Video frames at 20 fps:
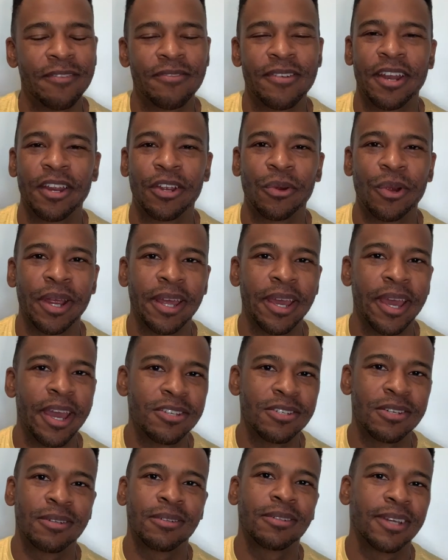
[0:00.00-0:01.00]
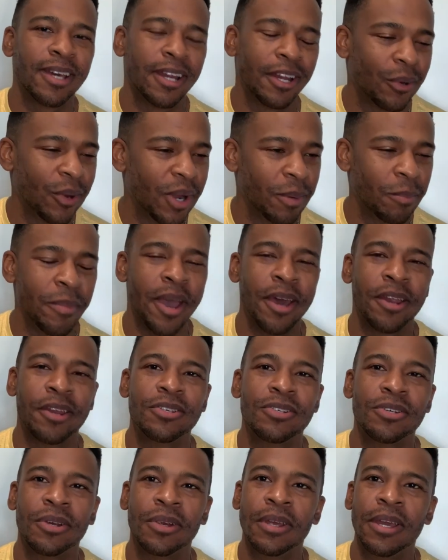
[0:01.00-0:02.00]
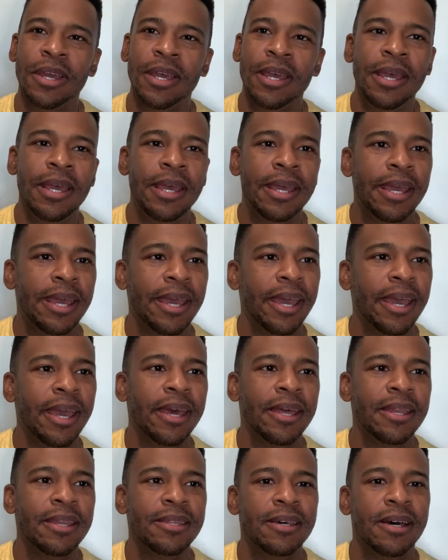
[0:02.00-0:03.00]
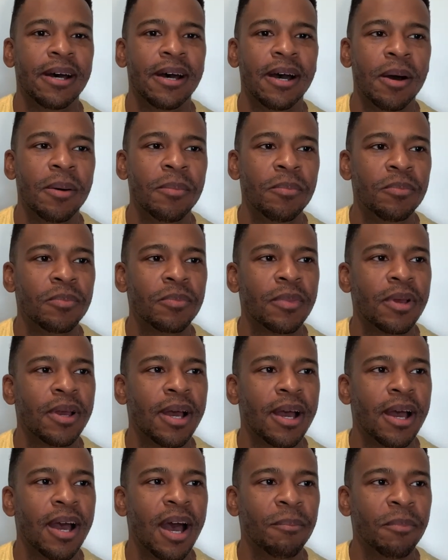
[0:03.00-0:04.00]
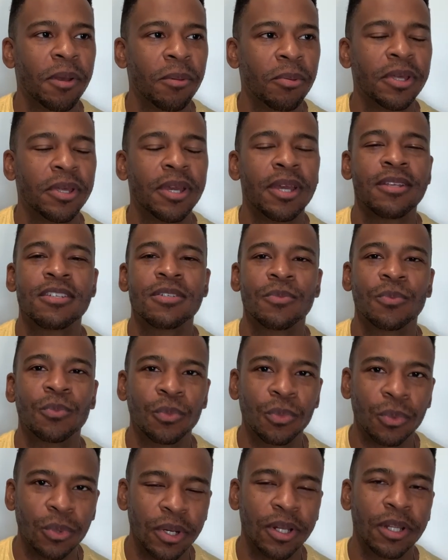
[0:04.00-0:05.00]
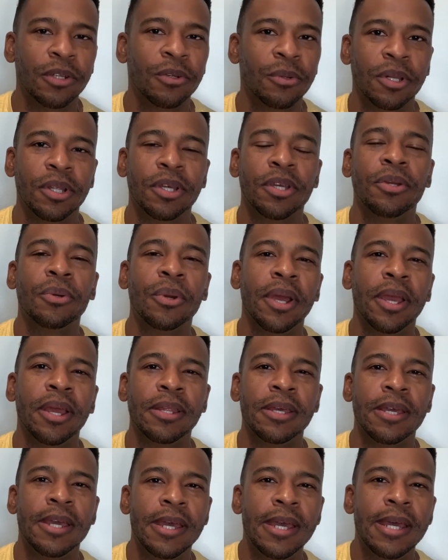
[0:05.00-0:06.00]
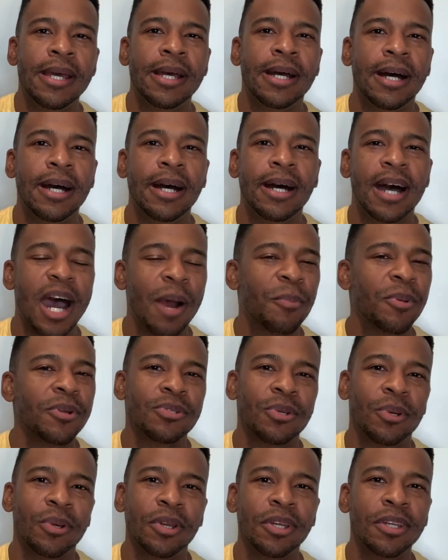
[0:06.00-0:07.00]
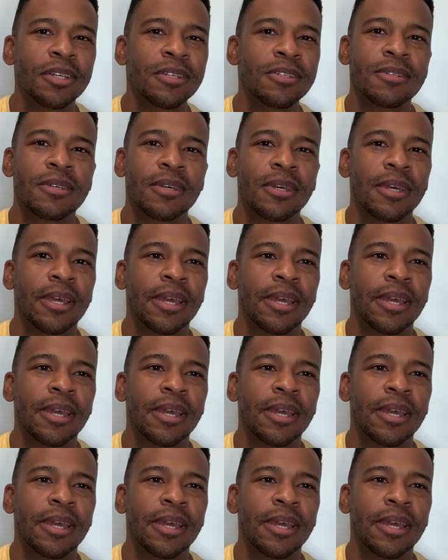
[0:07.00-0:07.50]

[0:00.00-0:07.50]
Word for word: I've got a great agent, got a great manager. And um, I'm able to get some really, really great uh, opportunities.